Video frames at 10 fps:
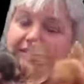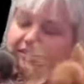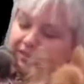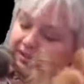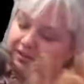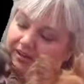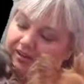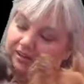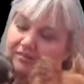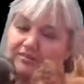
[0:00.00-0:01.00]
No, you
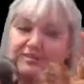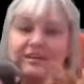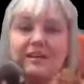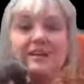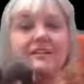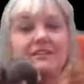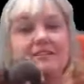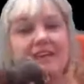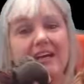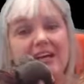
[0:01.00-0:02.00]
can't.
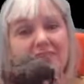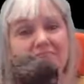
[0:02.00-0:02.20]
So yeah,